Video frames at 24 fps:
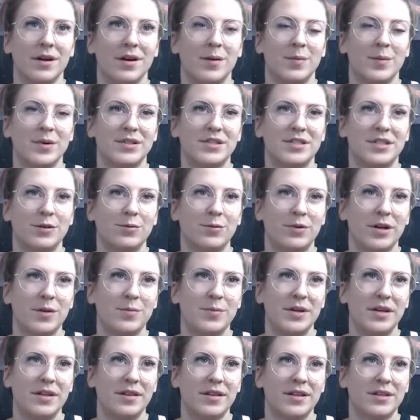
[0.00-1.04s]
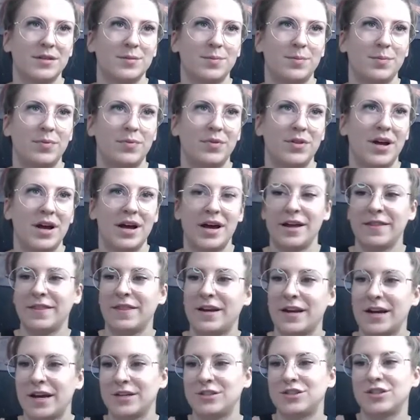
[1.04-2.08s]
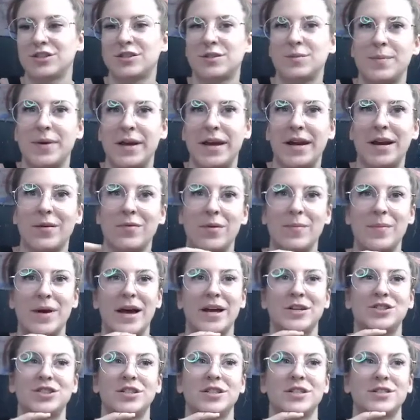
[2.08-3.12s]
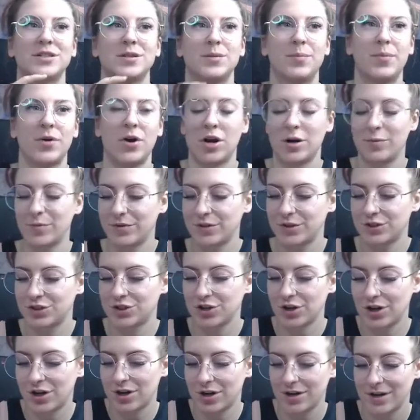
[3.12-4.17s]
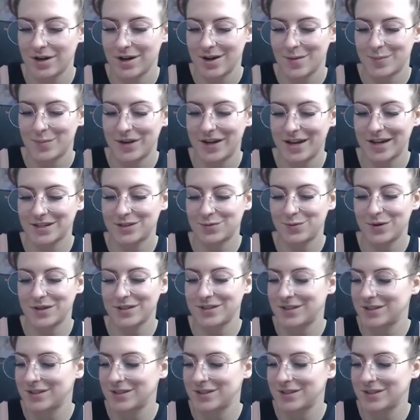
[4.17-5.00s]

Let's see what I mean. This line that I just made, I'm imagining it's the bottom of the jar. But guess what?